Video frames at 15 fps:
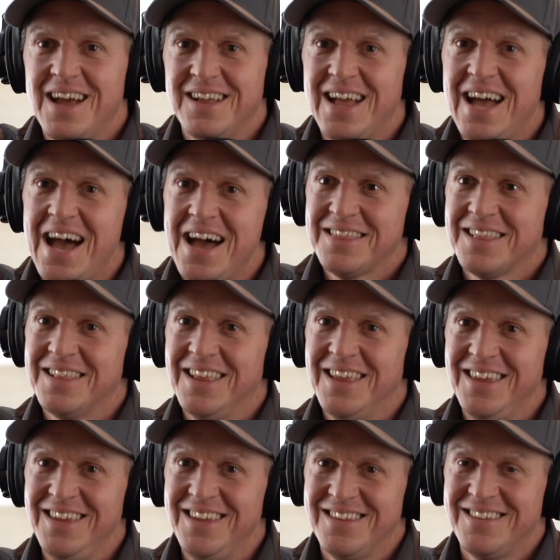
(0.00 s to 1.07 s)

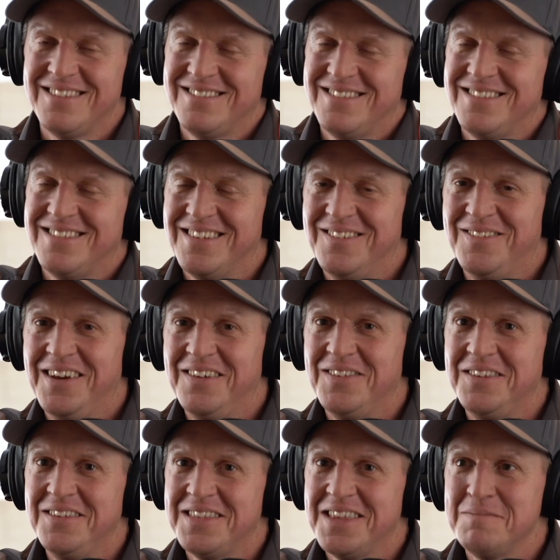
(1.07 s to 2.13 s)
athlete, whatever you
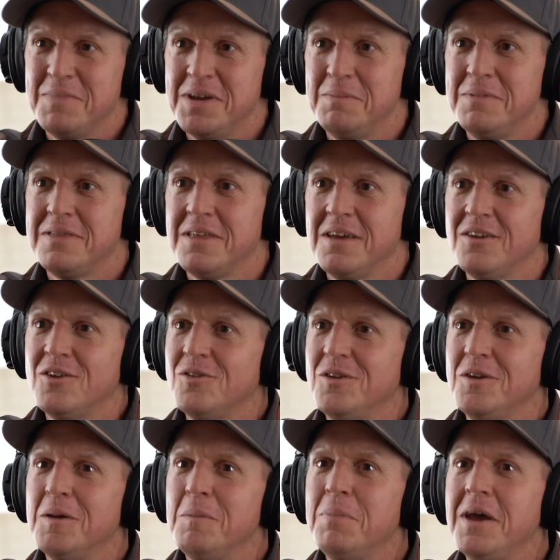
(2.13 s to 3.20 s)
think, maybe 30, because you
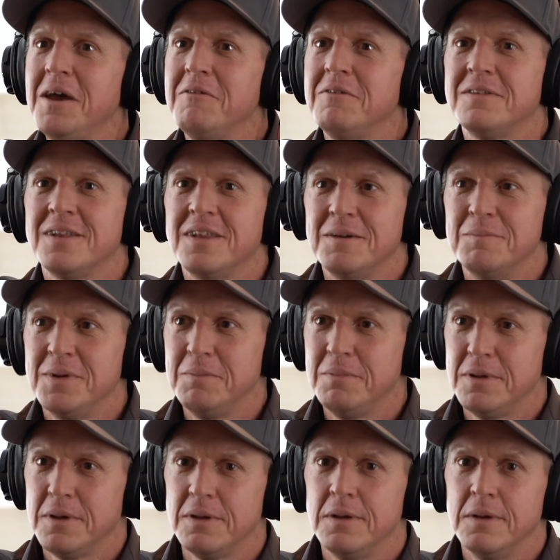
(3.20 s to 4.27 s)
compare it to like maybe
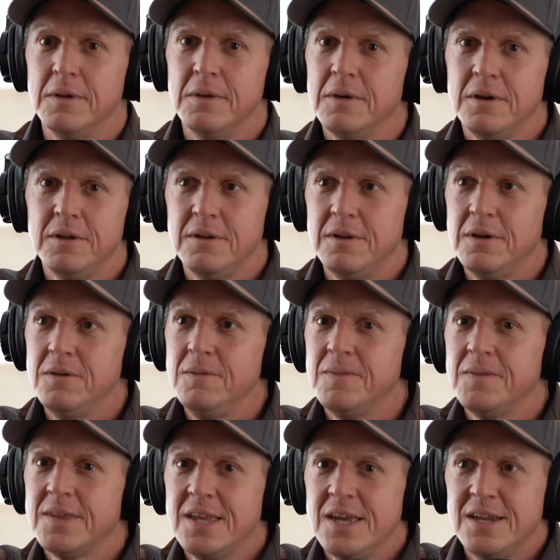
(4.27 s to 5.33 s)
like, I don't know,
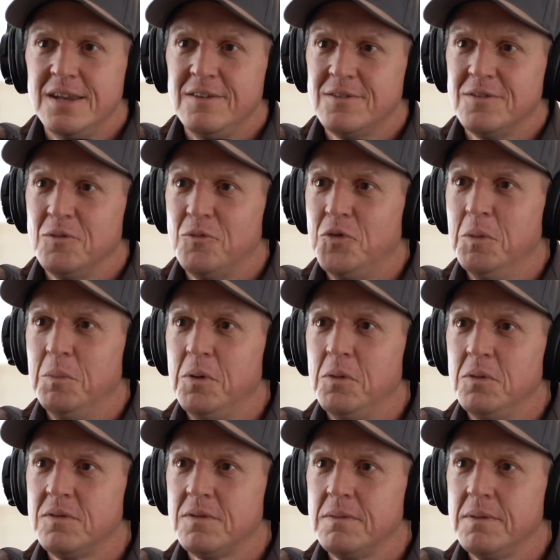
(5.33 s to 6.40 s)
tennis, or football or
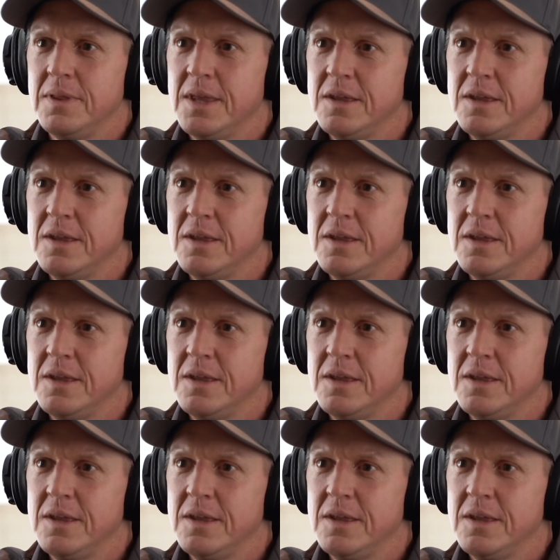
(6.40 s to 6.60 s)
something, they